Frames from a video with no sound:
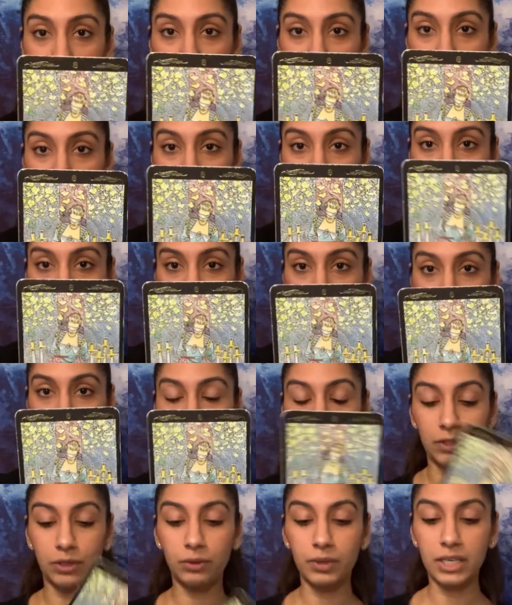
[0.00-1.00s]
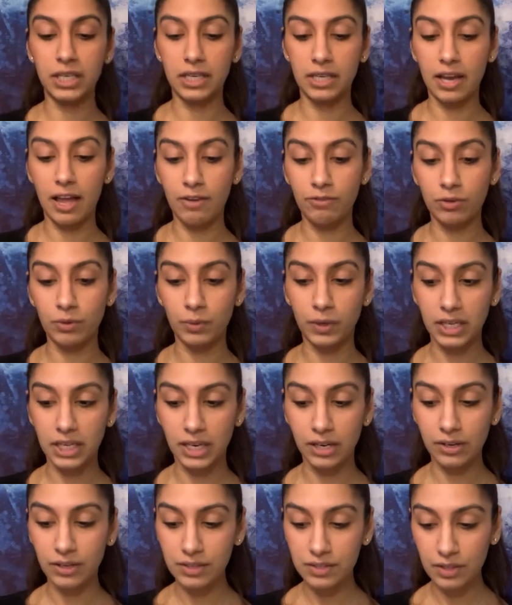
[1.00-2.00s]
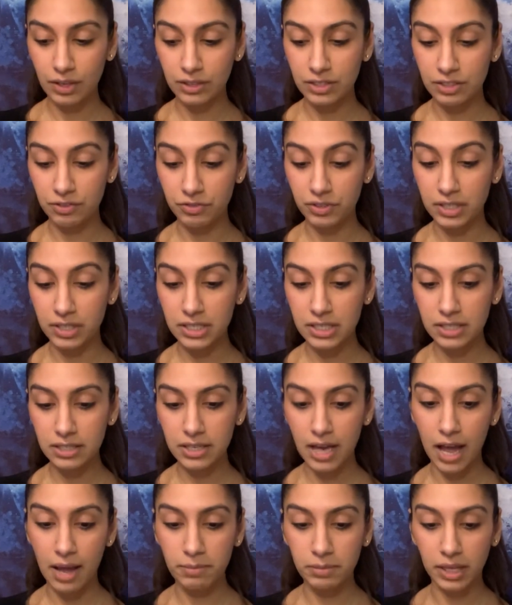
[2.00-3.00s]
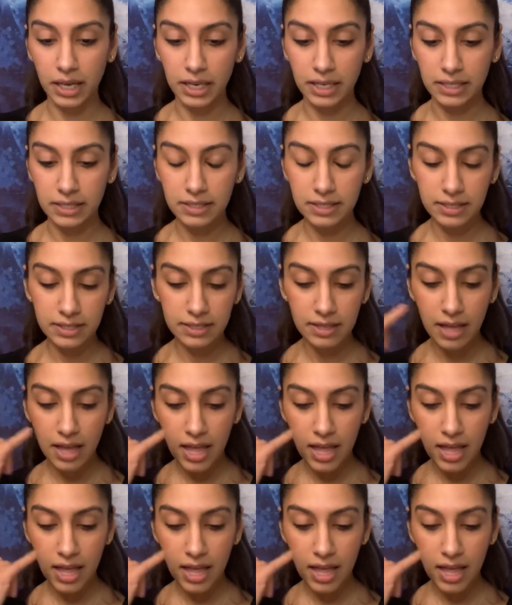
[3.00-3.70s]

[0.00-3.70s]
Energy is fluid and everyone here is on different timelines.